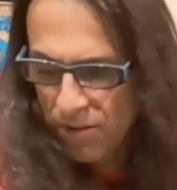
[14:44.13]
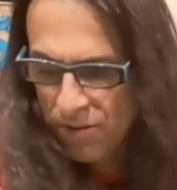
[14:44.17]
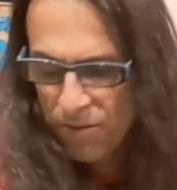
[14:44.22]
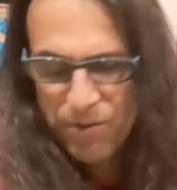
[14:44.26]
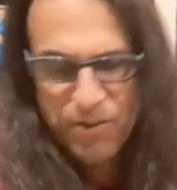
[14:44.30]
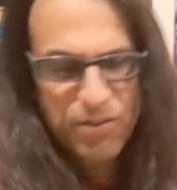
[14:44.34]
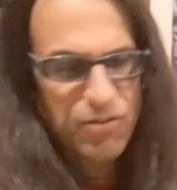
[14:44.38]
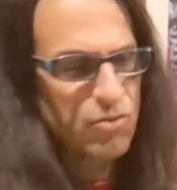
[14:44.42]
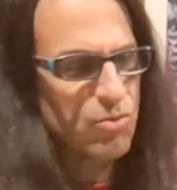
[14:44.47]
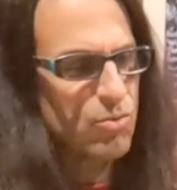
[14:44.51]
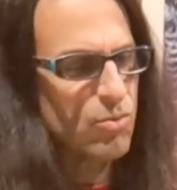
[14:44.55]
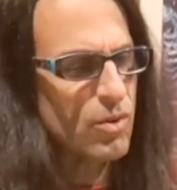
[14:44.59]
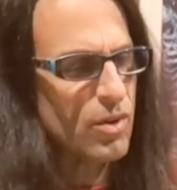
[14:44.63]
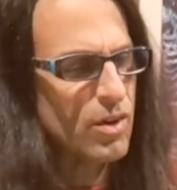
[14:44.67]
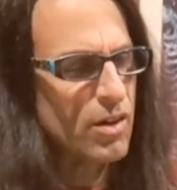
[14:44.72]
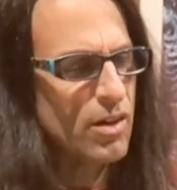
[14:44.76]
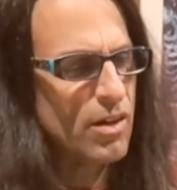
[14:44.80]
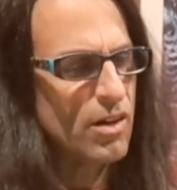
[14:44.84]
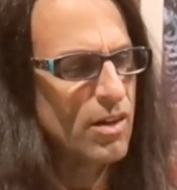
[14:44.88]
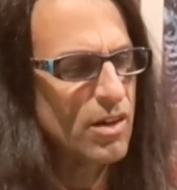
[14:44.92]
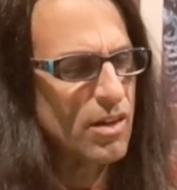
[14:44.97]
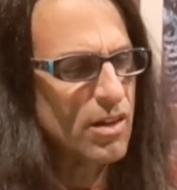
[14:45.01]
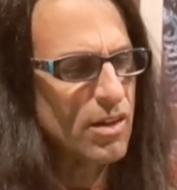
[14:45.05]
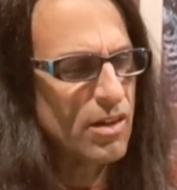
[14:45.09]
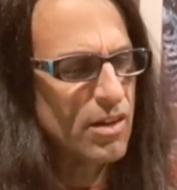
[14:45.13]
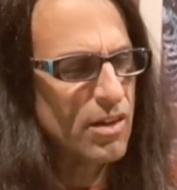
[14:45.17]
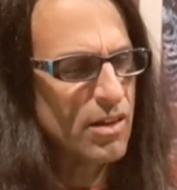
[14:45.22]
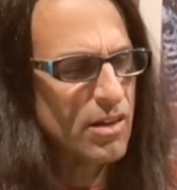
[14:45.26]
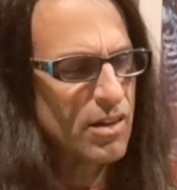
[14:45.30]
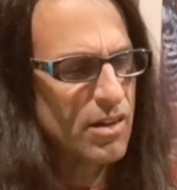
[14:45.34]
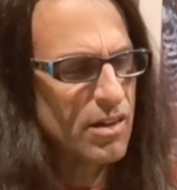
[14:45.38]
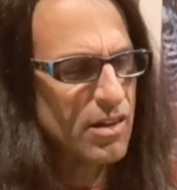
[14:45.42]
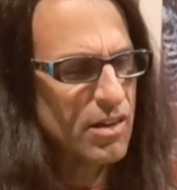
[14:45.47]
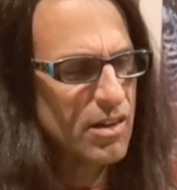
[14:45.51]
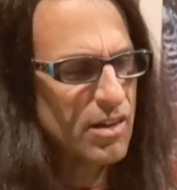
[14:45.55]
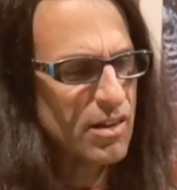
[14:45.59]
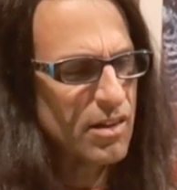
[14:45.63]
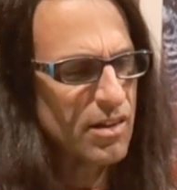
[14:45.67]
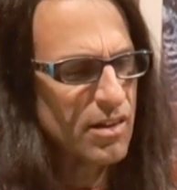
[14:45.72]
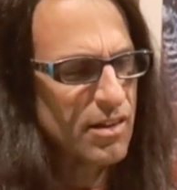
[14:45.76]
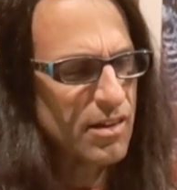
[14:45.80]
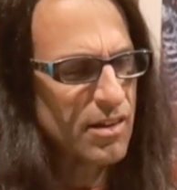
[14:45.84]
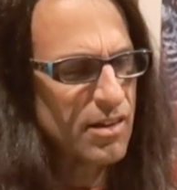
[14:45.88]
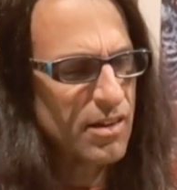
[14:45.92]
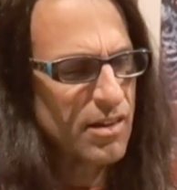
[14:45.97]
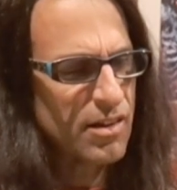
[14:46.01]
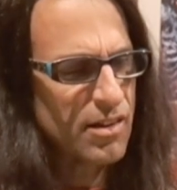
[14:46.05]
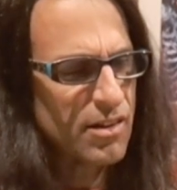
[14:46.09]
this one's
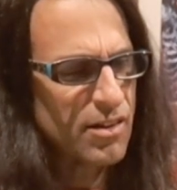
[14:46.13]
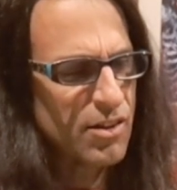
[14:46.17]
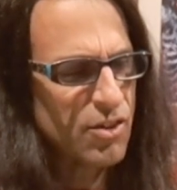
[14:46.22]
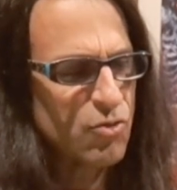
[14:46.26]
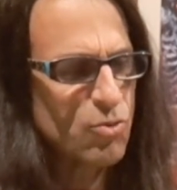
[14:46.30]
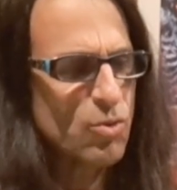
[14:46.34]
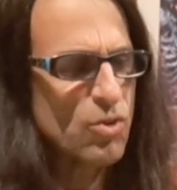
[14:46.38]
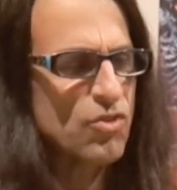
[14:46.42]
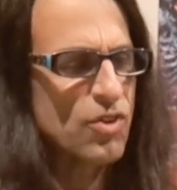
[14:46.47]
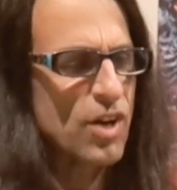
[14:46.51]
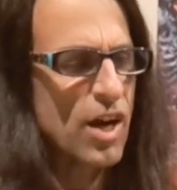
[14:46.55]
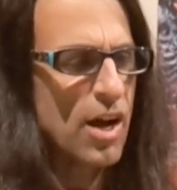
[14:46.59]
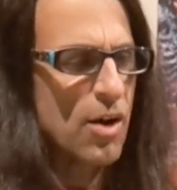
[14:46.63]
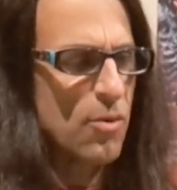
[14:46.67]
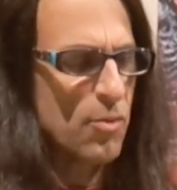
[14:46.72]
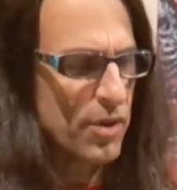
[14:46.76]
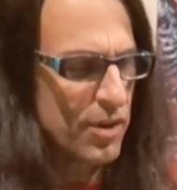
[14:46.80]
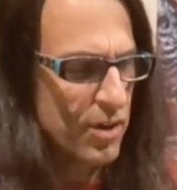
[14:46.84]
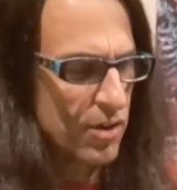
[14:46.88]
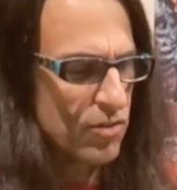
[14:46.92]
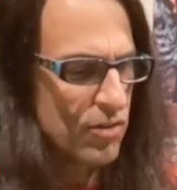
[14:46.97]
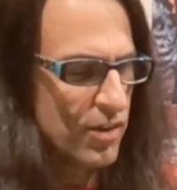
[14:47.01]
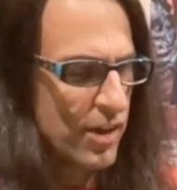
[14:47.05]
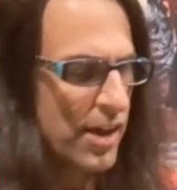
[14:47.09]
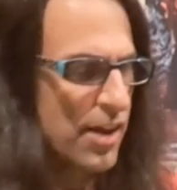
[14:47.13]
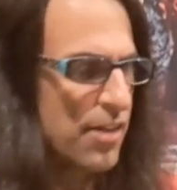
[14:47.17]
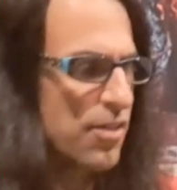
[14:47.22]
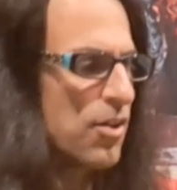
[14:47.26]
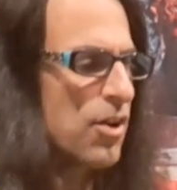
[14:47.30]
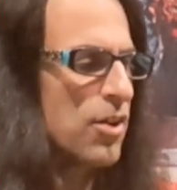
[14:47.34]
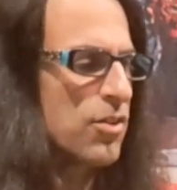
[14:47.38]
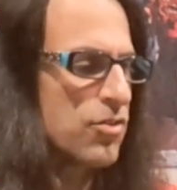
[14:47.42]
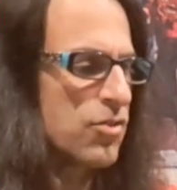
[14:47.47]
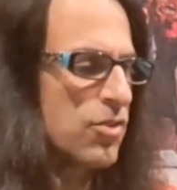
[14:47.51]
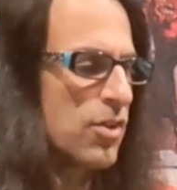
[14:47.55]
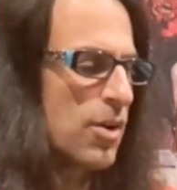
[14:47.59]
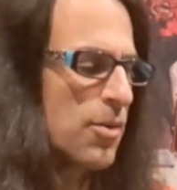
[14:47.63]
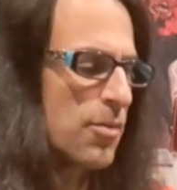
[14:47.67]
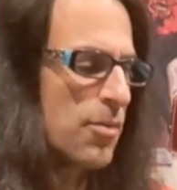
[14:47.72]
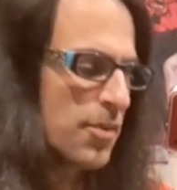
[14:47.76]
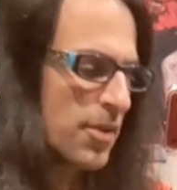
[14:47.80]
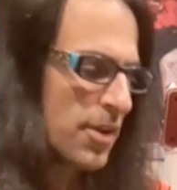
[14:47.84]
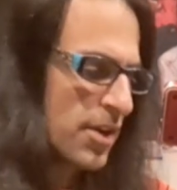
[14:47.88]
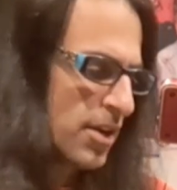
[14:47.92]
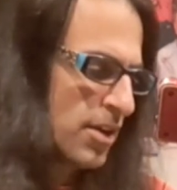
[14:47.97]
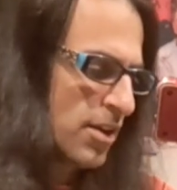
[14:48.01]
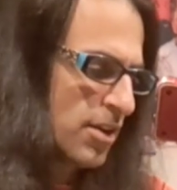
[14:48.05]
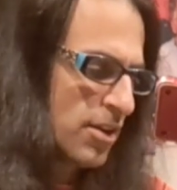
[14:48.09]
Hot Wheels. Yeah, I thought so.
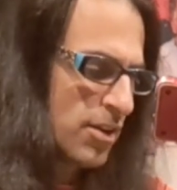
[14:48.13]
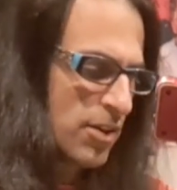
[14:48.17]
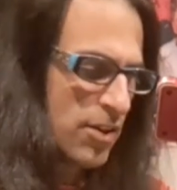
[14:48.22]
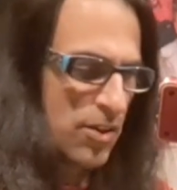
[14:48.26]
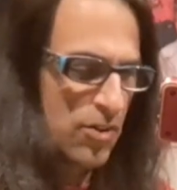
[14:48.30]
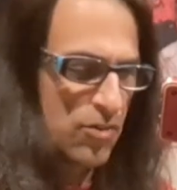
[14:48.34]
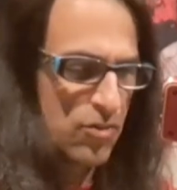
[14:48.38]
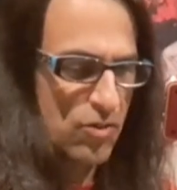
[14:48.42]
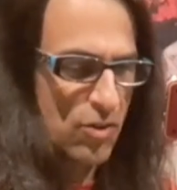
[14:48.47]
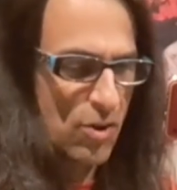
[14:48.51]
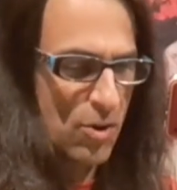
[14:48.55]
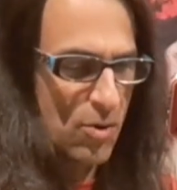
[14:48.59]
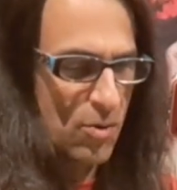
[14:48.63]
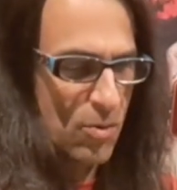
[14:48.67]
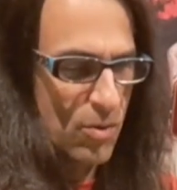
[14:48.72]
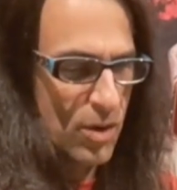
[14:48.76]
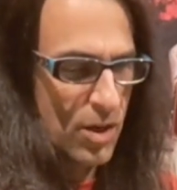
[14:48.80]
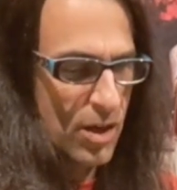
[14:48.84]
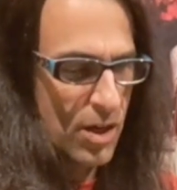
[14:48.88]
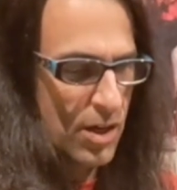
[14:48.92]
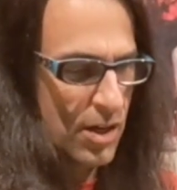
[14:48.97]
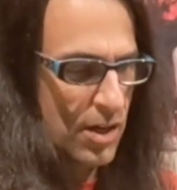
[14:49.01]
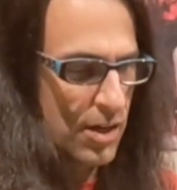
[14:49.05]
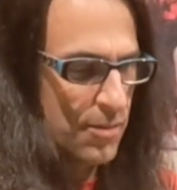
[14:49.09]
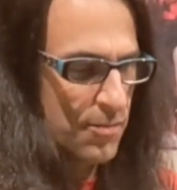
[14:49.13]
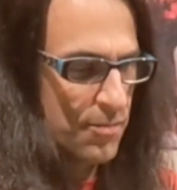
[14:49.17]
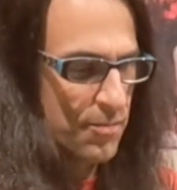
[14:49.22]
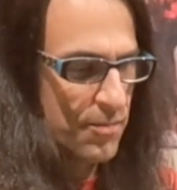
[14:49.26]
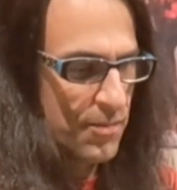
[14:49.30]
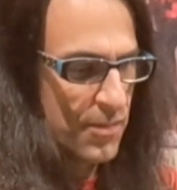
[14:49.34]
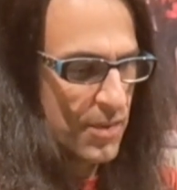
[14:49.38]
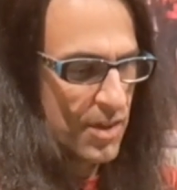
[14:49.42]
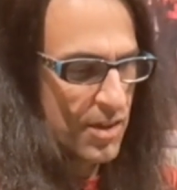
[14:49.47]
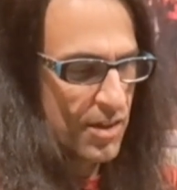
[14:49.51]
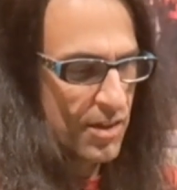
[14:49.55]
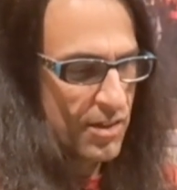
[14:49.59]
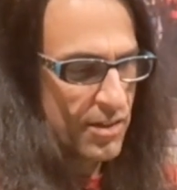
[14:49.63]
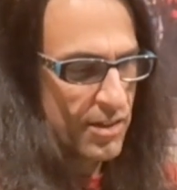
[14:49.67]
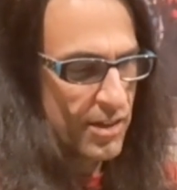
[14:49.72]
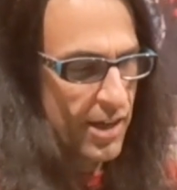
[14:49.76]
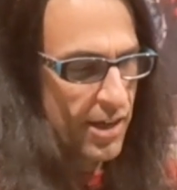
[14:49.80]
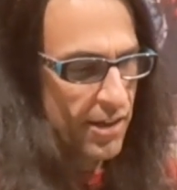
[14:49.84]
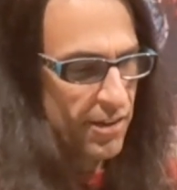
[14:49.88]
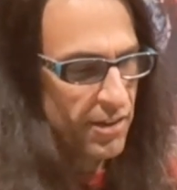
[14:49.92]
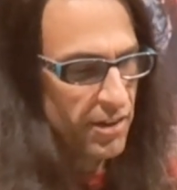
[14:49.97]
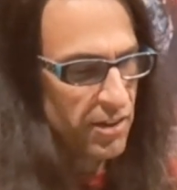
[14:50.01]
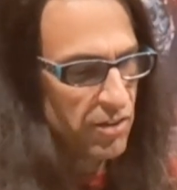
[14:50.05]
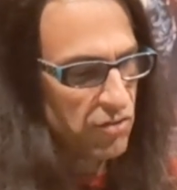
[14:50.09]

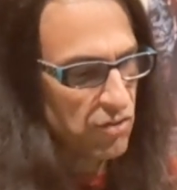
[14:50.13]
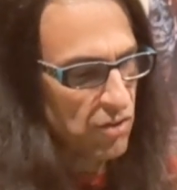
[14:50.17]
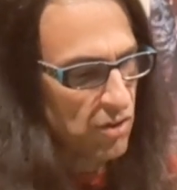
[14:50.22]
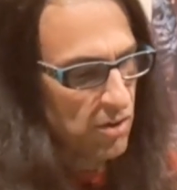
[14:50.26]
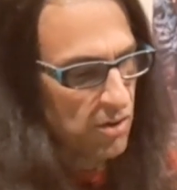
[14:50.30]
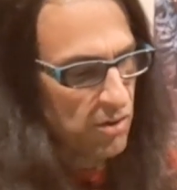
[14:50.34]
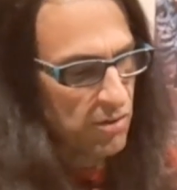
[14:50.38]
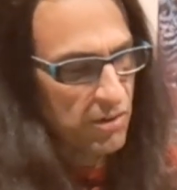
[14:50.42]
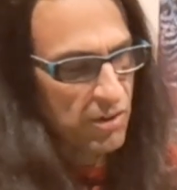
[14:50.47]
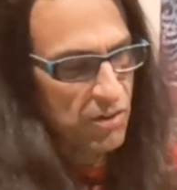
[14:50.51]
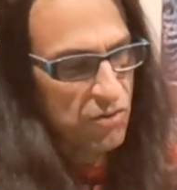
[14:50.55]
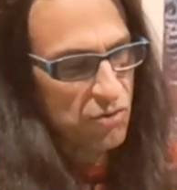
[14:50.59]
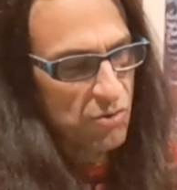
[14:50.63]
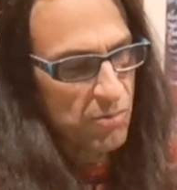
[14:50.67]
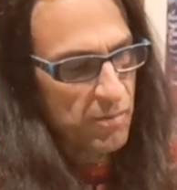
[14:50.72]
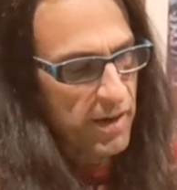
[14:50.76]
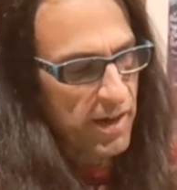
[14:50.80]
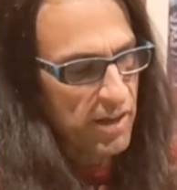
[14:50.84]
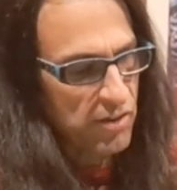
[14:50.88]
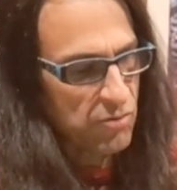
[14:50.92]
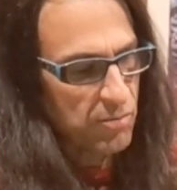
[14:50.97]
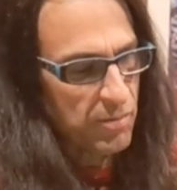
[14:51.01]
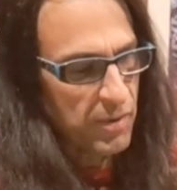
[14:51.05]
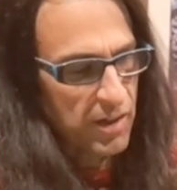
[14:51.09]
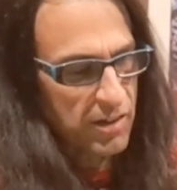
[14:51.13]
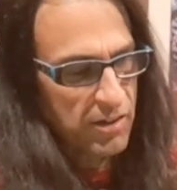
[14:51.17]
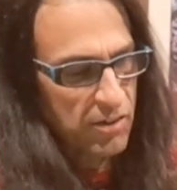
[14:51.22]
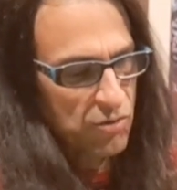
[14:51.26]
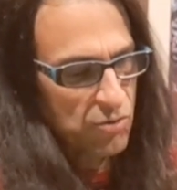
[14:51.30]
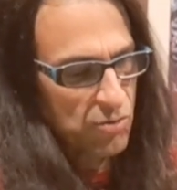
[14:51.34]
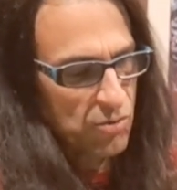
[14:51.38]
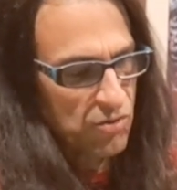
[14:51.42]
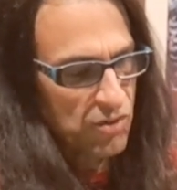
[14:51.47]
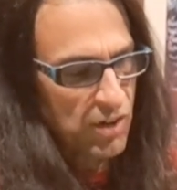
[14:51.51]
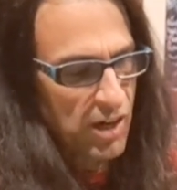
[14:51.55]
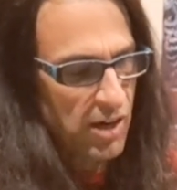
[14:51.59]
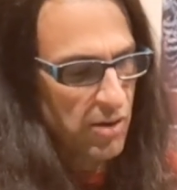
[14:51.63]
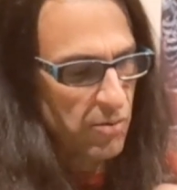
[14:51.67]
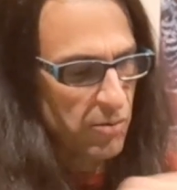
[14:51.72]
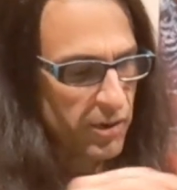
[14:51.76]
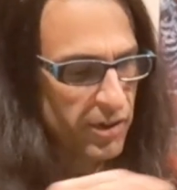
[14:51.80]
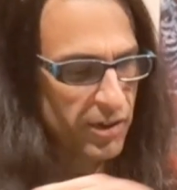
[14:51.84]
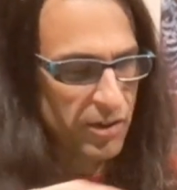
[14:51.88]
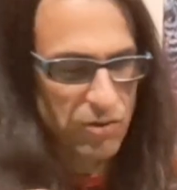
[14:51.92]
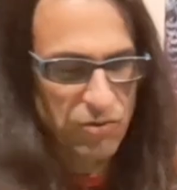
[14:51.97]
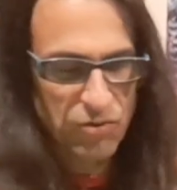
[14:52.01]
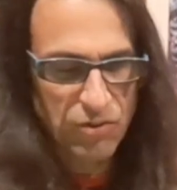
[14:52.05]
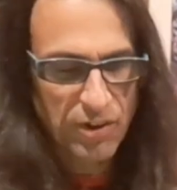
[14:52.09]
Yeah, these are Matchbox. This one's Hot
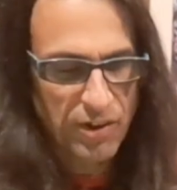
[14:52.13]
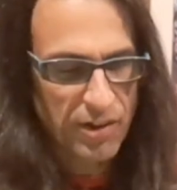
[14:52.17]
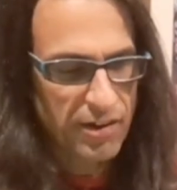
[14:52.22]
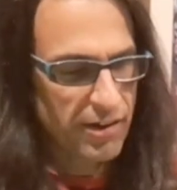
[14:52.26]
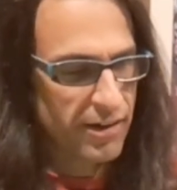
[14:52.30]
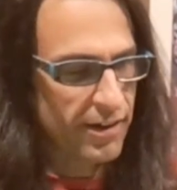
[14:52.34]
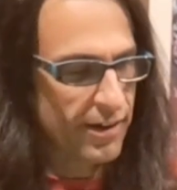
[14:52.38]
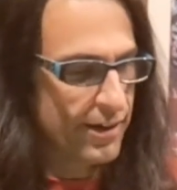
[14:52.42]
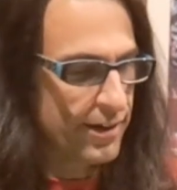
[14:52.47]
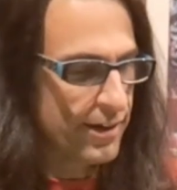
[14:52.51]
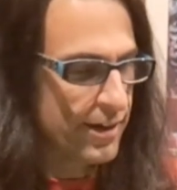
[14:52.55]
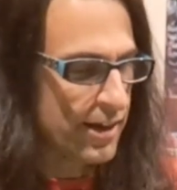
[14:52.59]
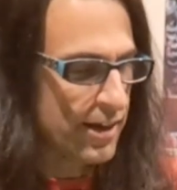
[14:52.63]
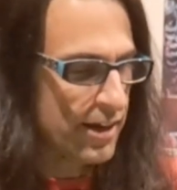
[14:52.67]
Wheels, and